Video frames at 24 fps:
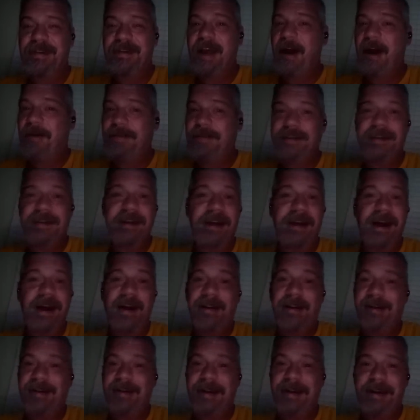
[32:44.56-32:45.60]
Galveston
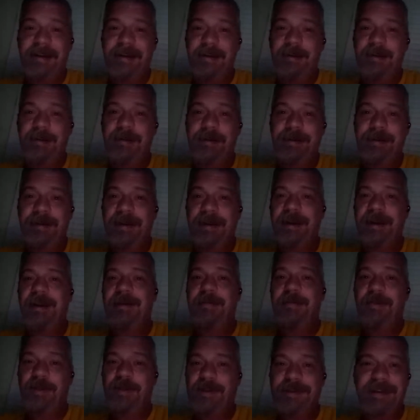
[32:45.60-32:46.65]
Island, like you couldn't get
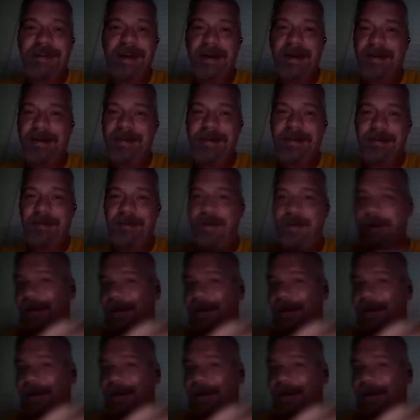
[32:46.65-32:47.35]
any more south than